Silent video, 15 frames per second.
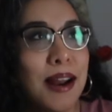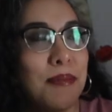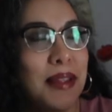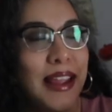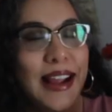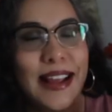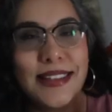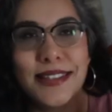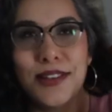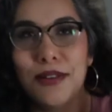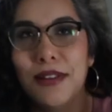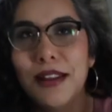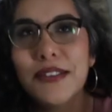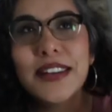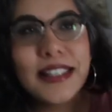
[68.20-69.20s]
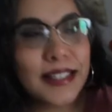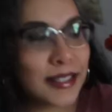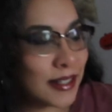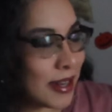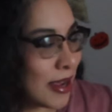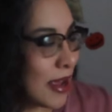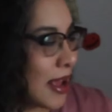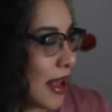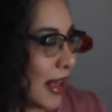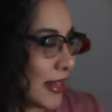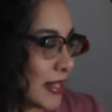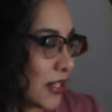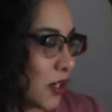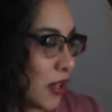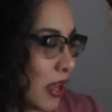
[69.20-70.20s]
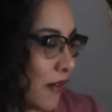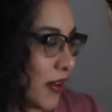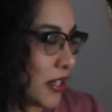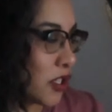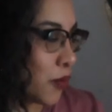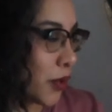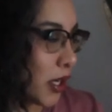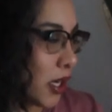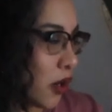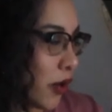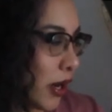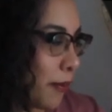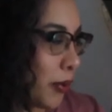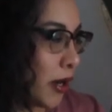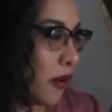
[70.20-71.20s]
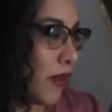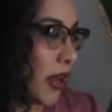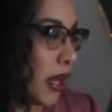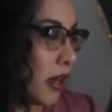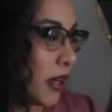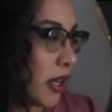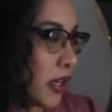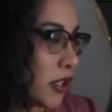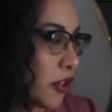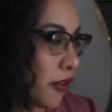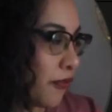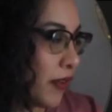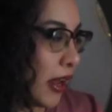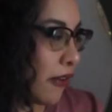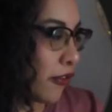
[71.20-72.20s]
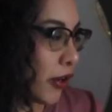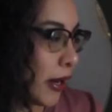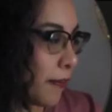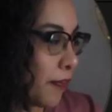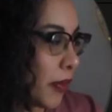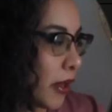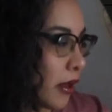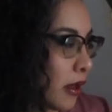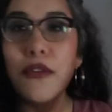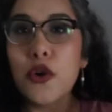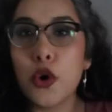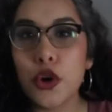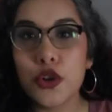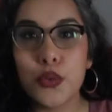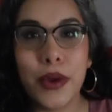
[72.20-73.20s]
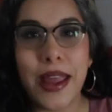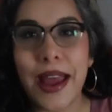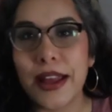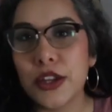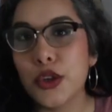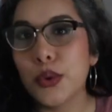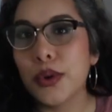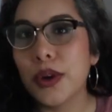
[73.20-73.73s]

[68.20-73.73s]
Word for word: I'm like, I still love it. I still love it. So we're going to go ahead and put it over here under favorite. Of course, we had to